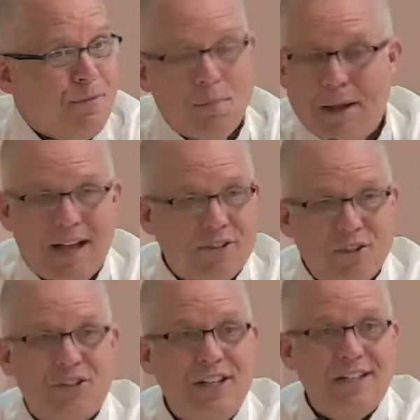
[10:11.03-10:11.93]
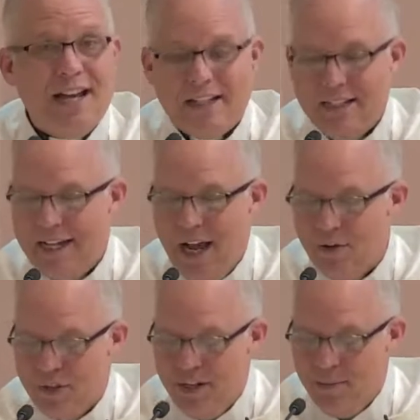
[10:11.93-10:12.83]
the apostles did not
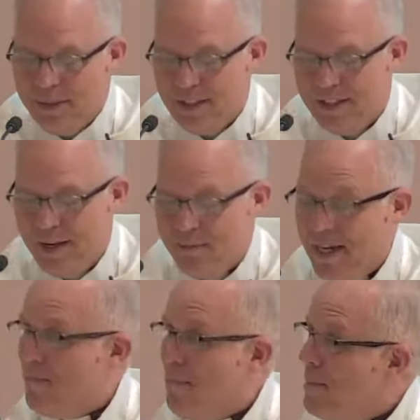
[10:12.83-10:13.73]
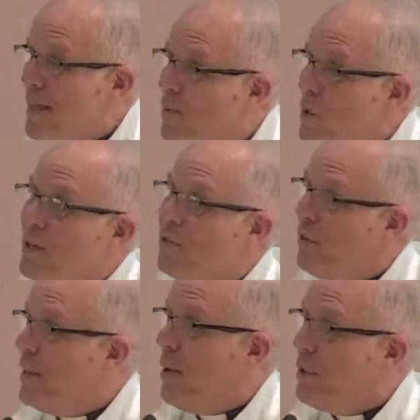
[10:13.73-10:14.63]
encounter him at the same time. Maybe they would have
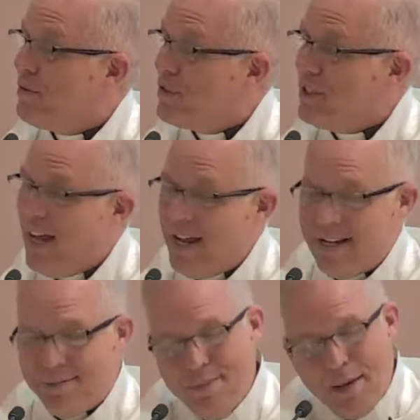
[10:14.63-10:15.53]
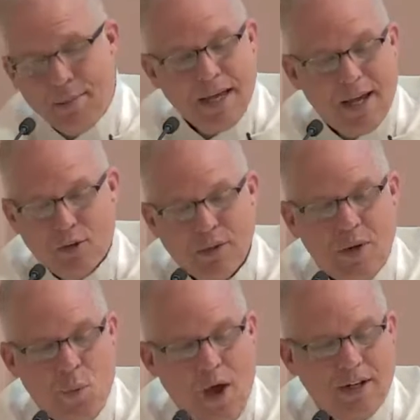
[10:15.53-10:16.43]
if they would have stayed. Maybe God
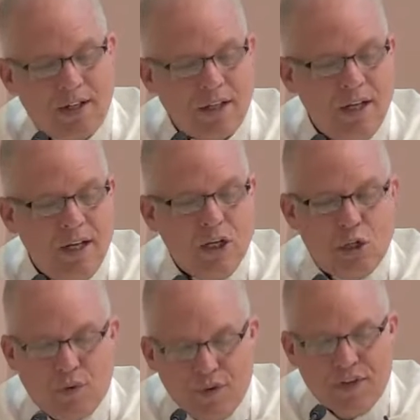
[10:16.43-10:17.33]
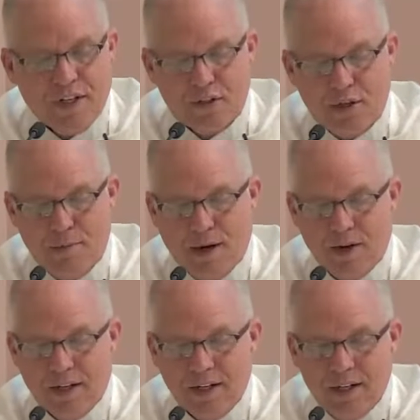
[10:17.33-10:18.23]
only wanted to reveal to
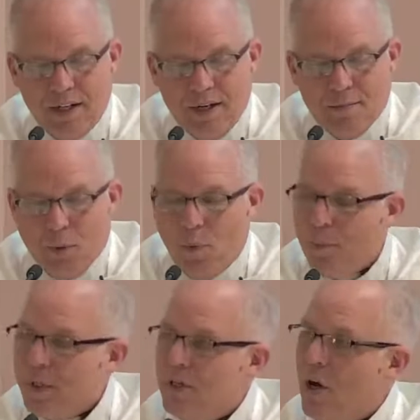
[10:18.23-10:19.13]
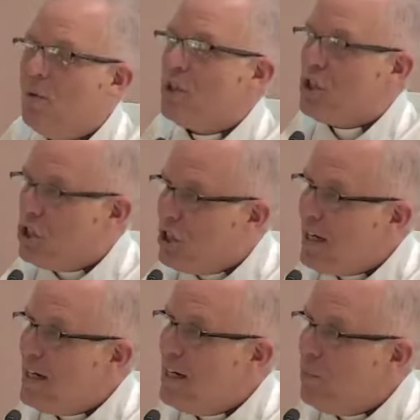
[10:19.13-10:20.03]
Mary. But what we know is
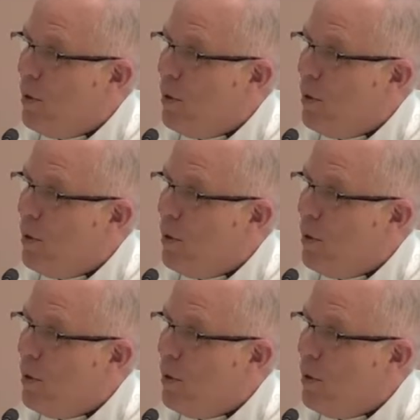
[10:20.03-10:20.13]
she